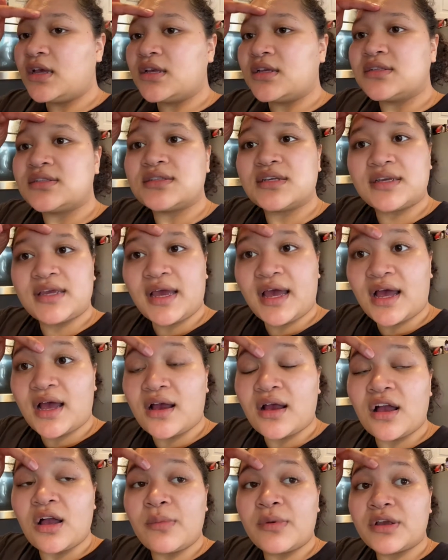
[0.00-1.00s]
So yeah,
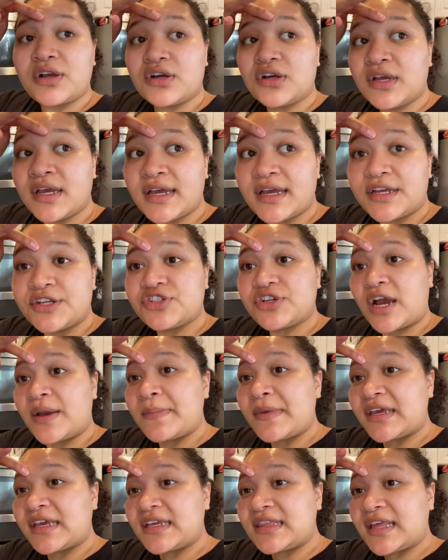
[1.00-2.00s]
I'm gonna go ahead, try
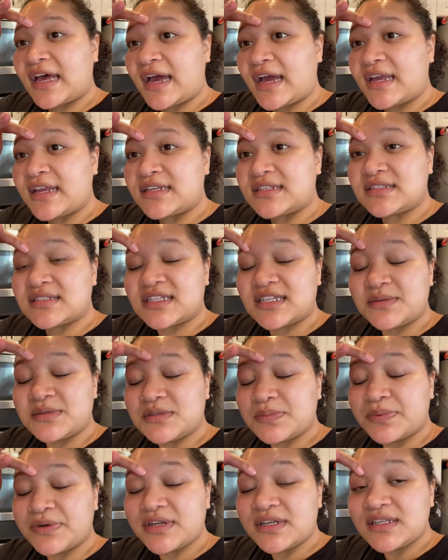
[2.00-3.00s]
making that. It seems
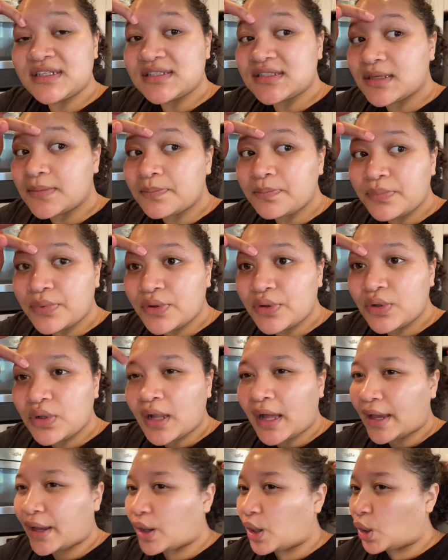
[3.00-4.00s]
pretty simple,
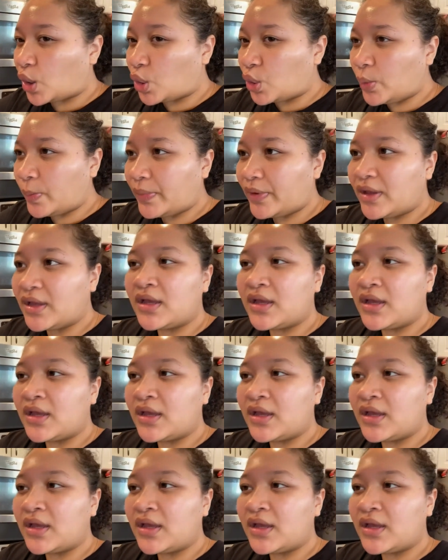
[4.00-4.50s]
I hope.